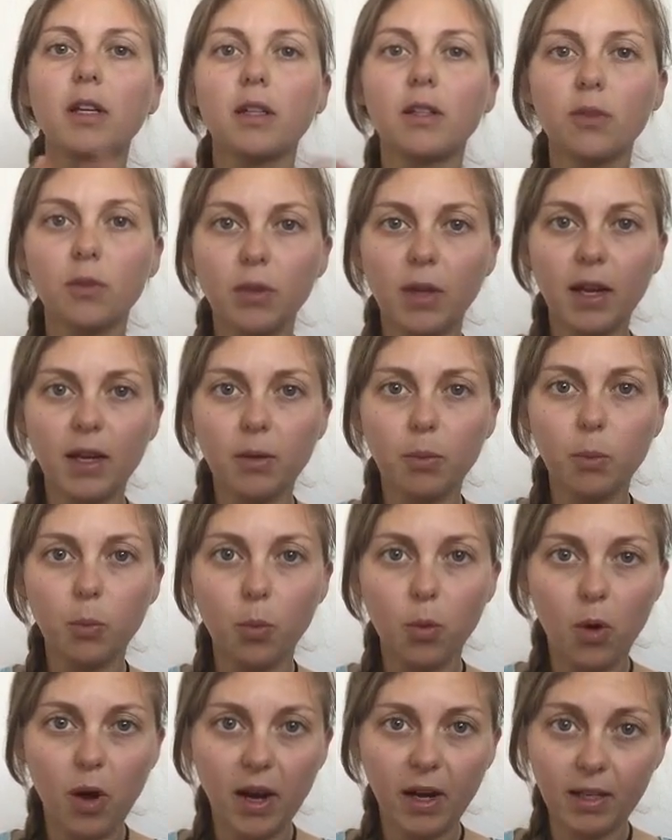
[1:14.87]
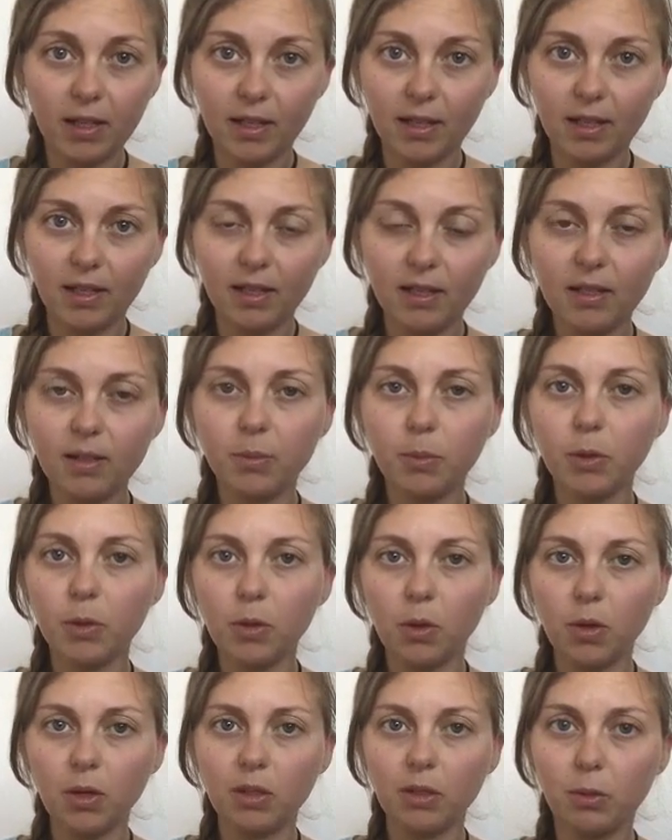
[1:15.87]
to get pregnant,
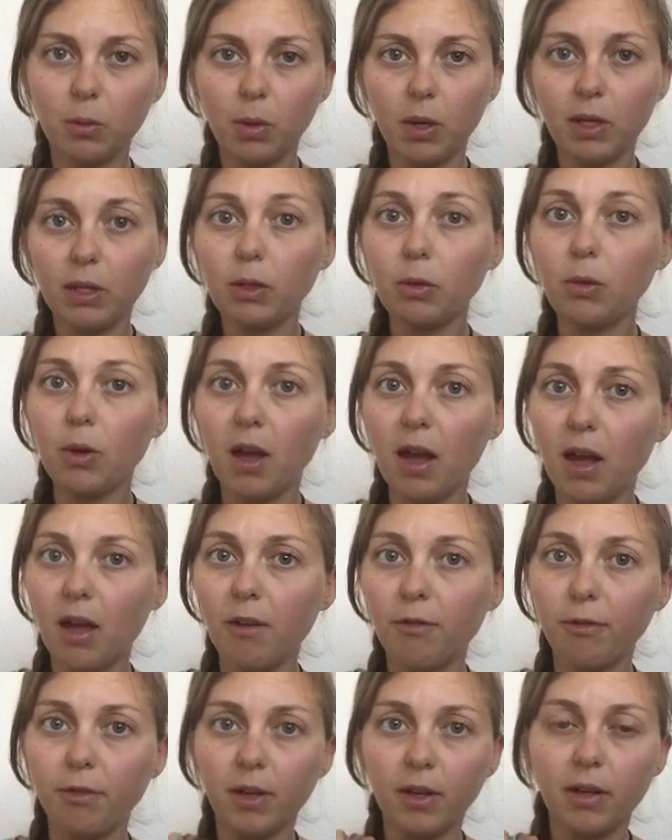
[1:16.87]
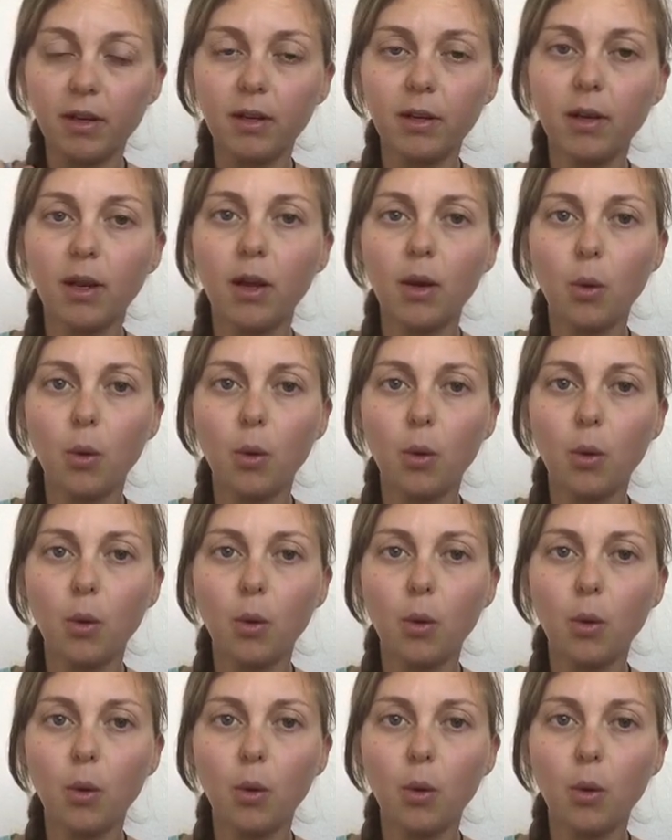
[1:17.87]
because when you have a